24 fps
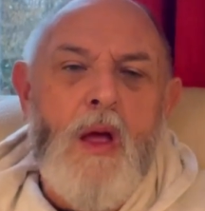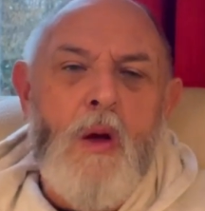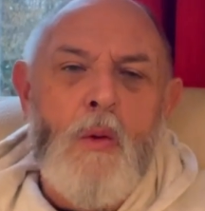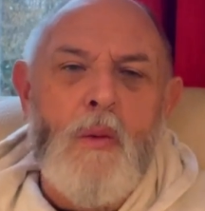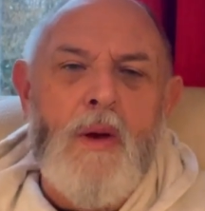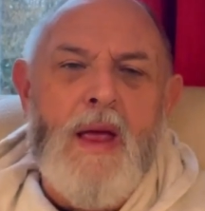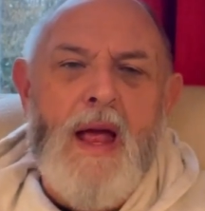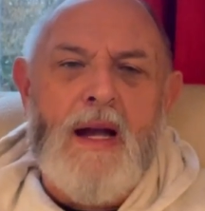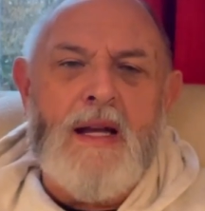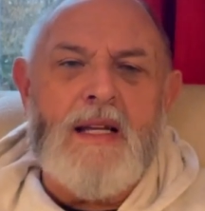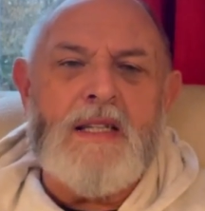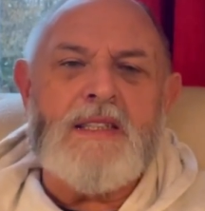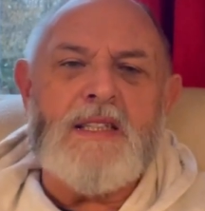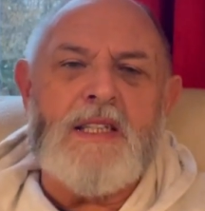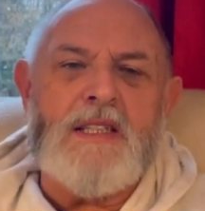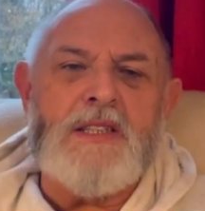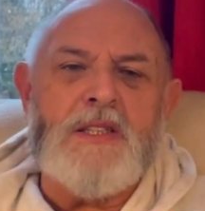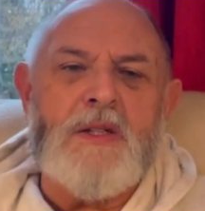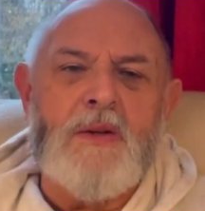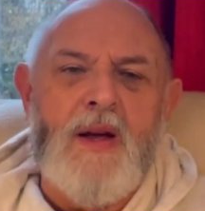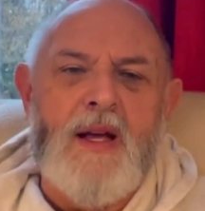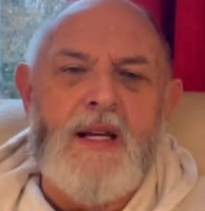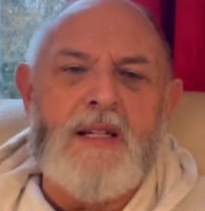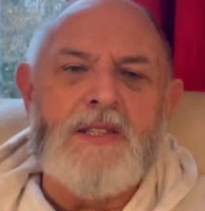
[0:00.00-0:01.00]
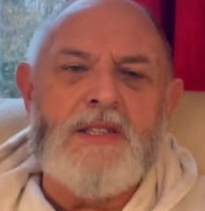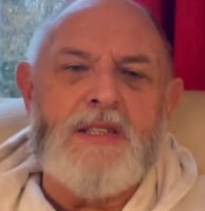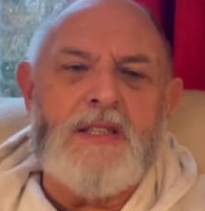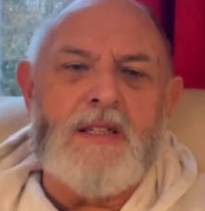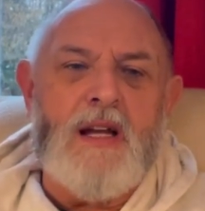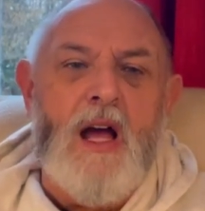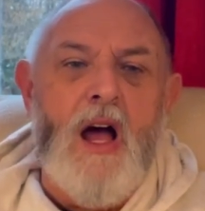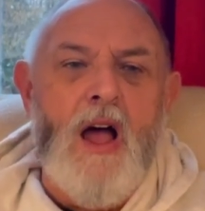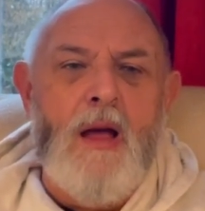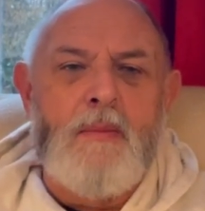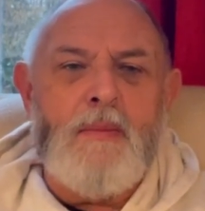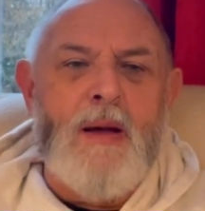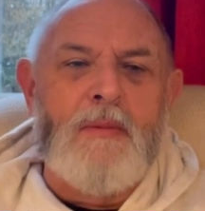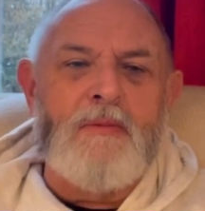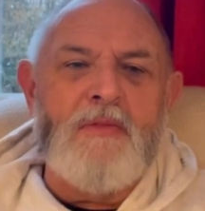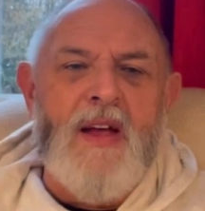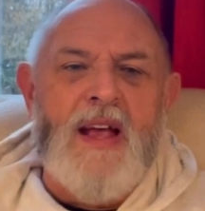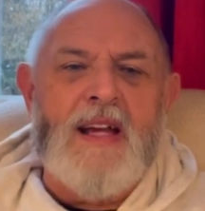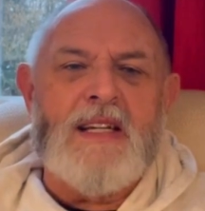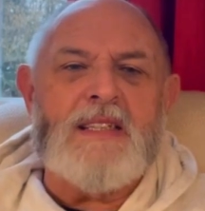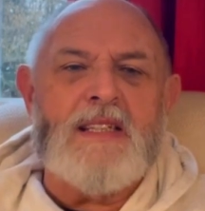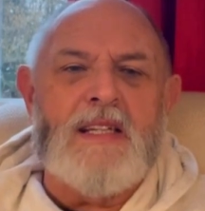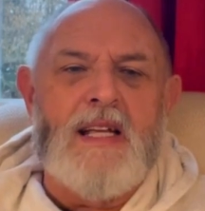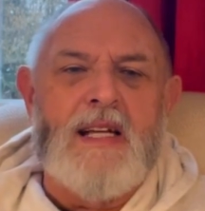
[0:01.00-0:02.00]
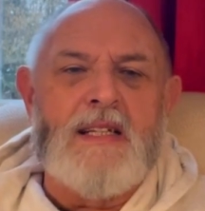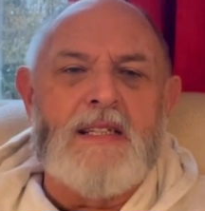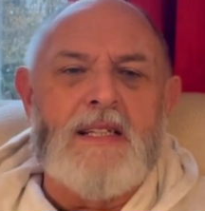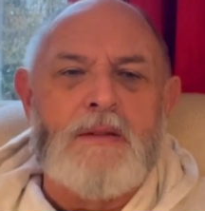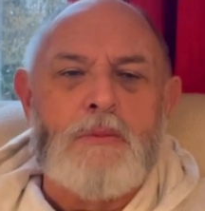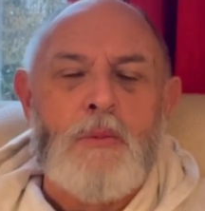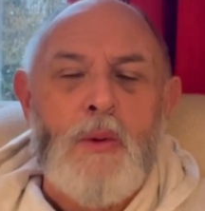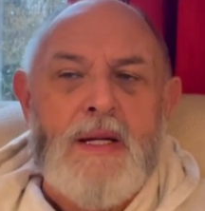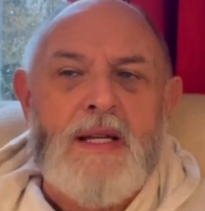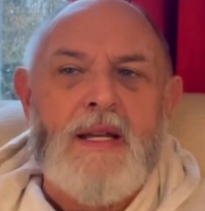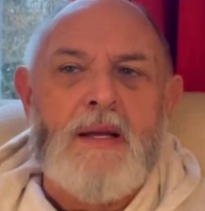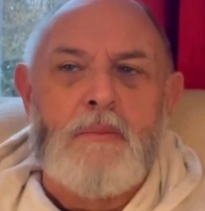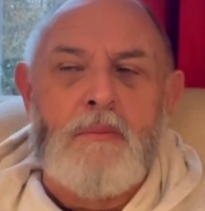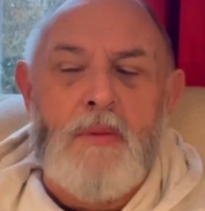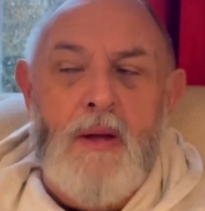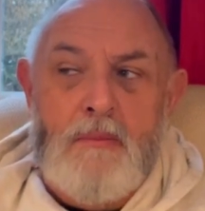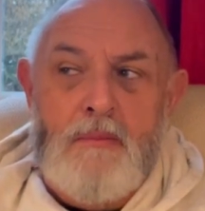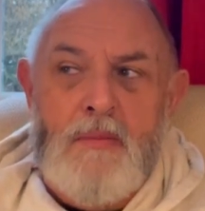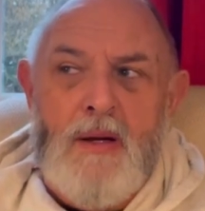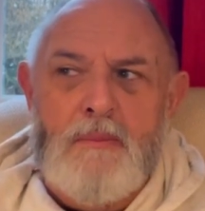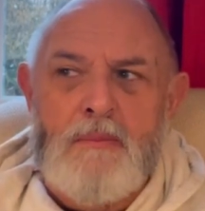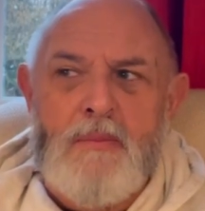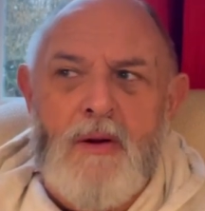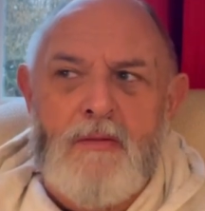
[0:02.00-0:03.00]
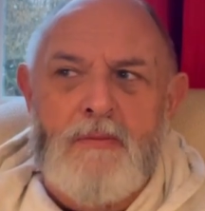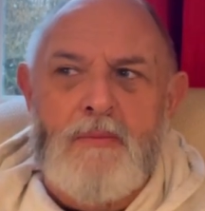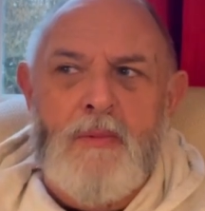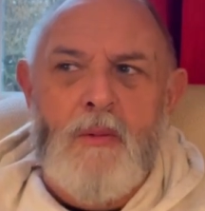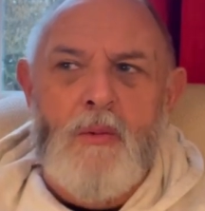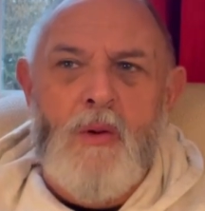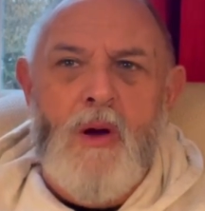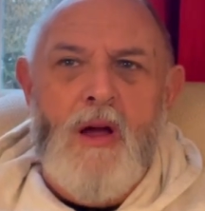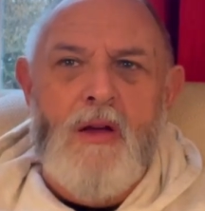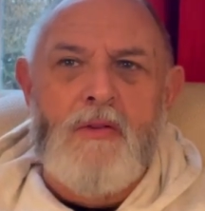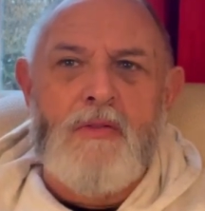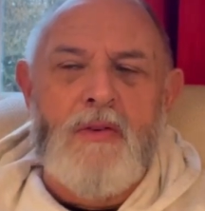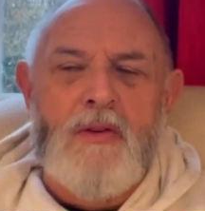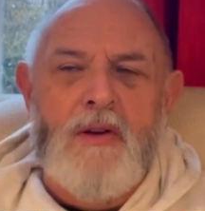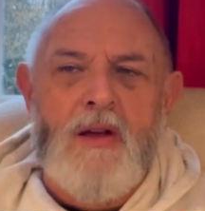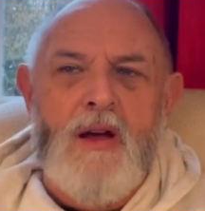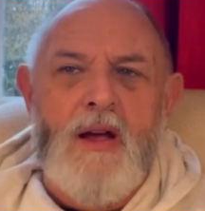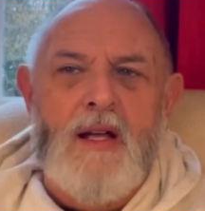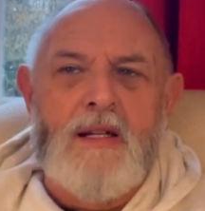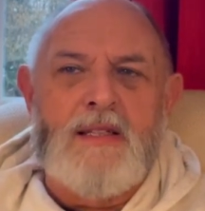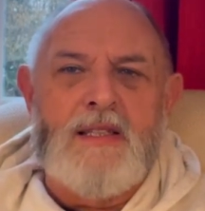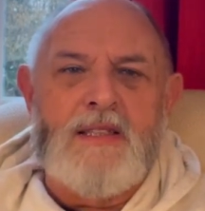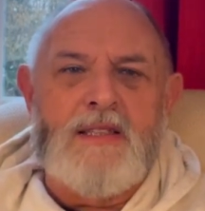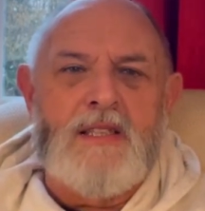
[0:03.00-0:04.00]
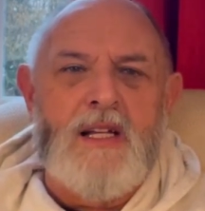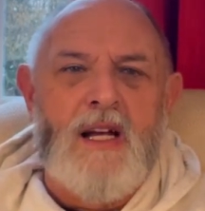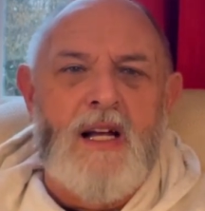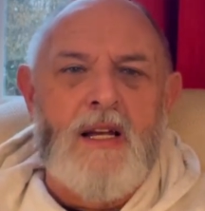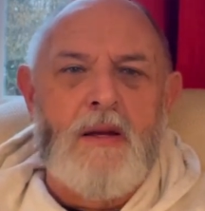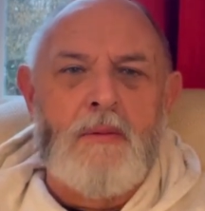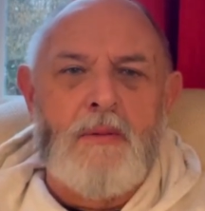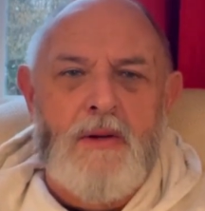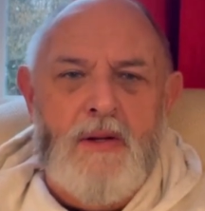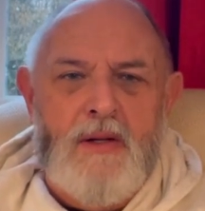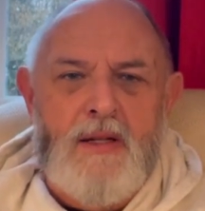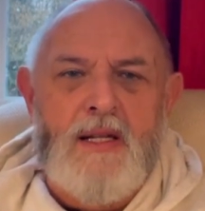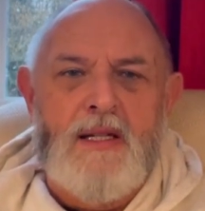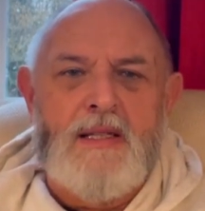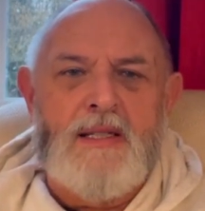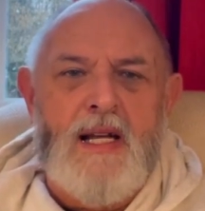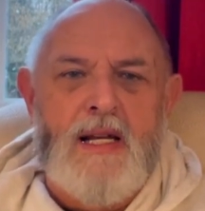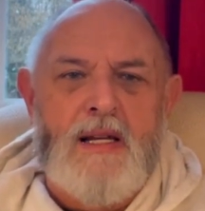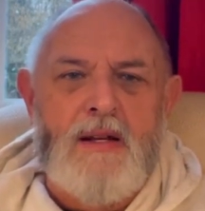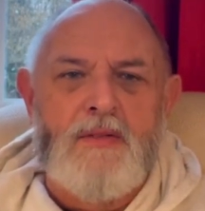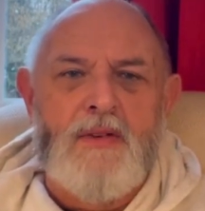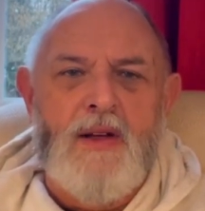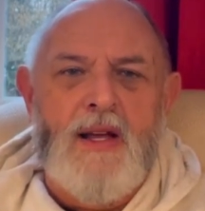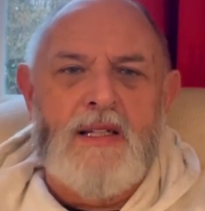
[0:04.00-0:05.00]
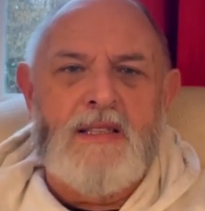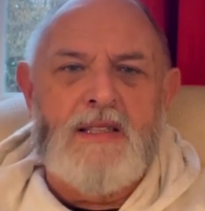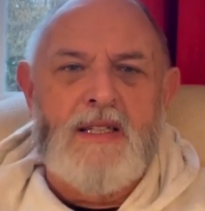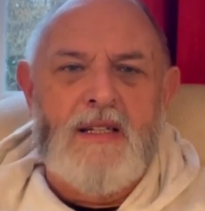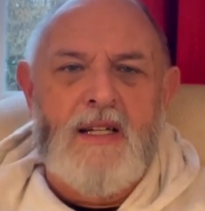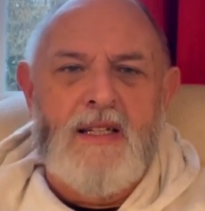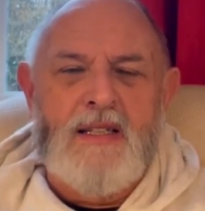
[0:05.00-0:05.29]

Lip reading: We had a situation. I'm unvaccinated. Both my wife and I decided we're not going to take the vaccine.